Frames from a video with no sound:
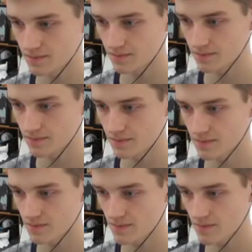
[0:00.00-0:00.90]

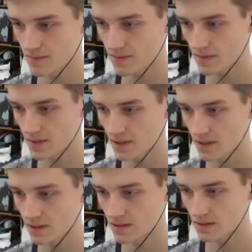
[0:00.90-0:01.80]

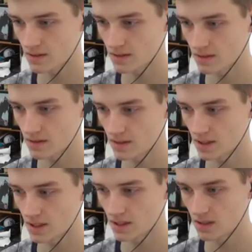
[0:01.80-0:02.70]
Nobody speaks.